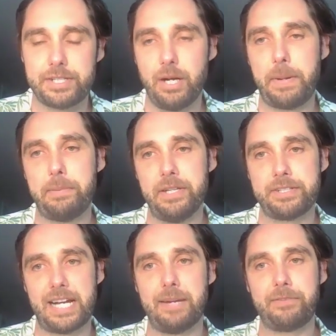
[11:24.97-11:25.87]
So people that
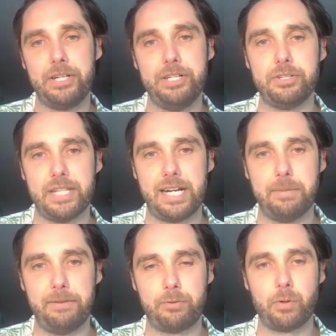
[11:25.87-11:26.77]
sign up for your
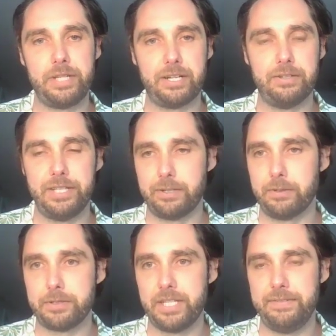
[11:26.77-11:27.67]
newsletter before they're
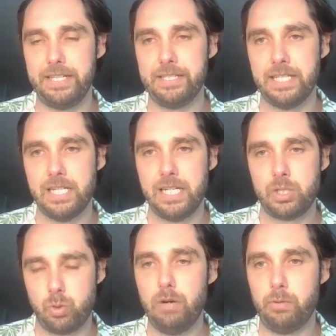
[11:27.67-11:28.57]
receiving
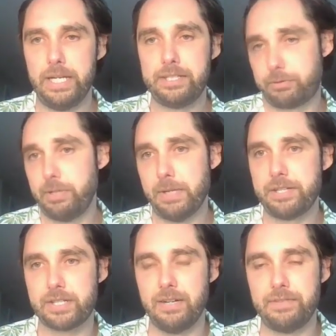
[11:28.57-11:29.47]
12 weeks, 3
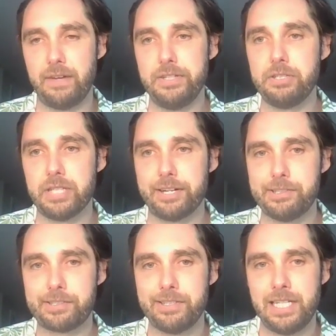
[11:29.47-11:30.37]
months of
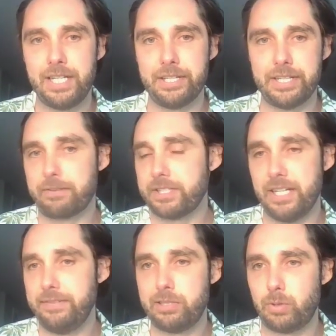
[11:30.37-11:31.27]
newsletters, they're now
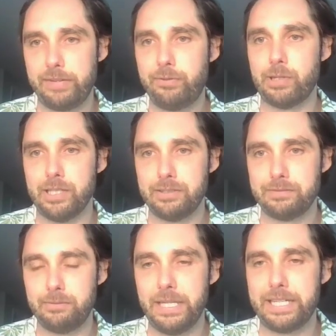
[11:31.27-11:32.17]
receiving 24
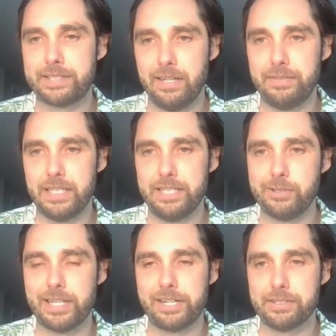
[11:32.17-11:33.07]
weeks of
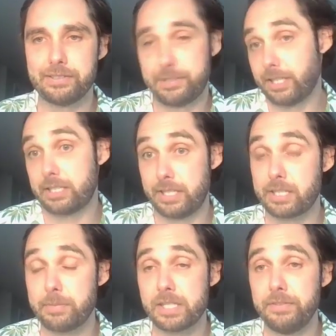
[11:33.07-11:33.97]
newsletters,
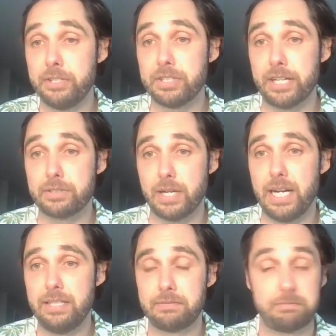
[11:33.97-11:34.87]
six months of newsletters, right?